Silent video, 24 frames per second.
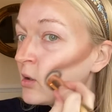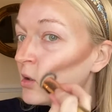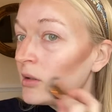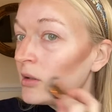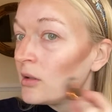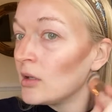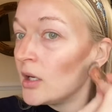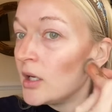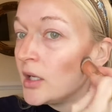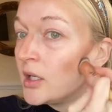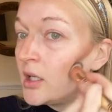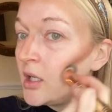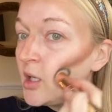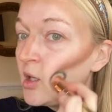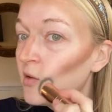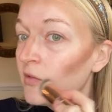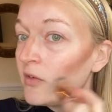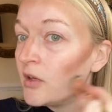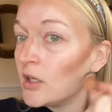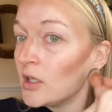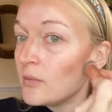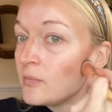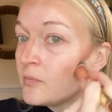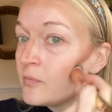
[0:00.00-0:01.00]

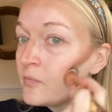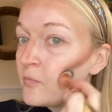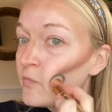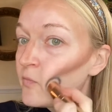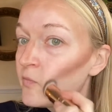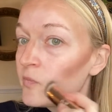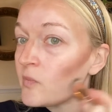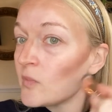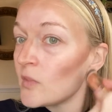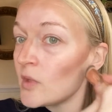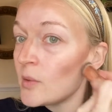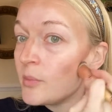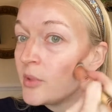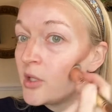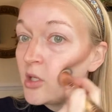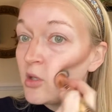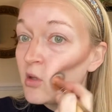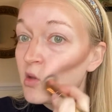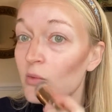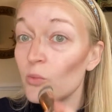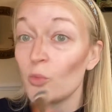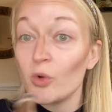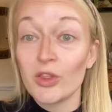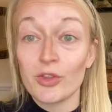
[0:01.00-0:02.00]
uneven. But
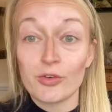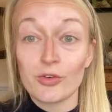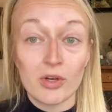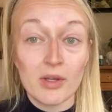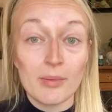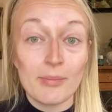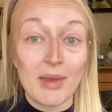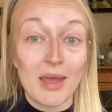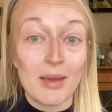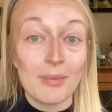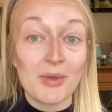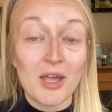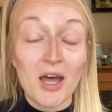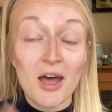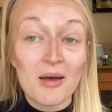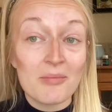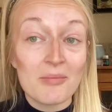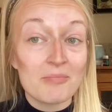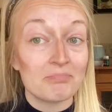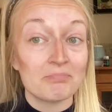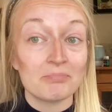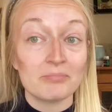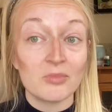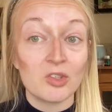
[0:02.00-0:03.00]
with cream makeup,
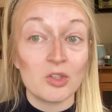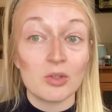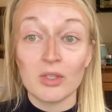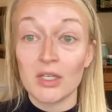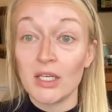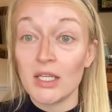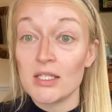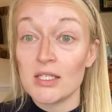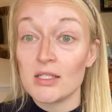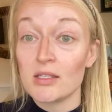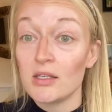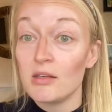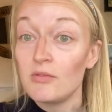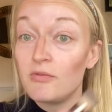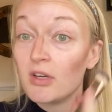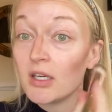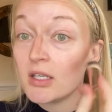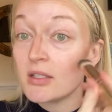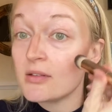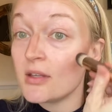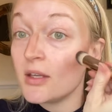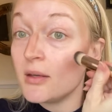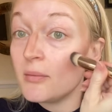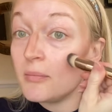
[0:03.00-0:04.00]
you can easily
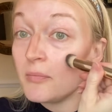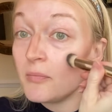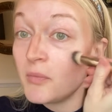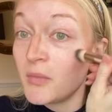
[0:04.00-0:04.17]
fix it.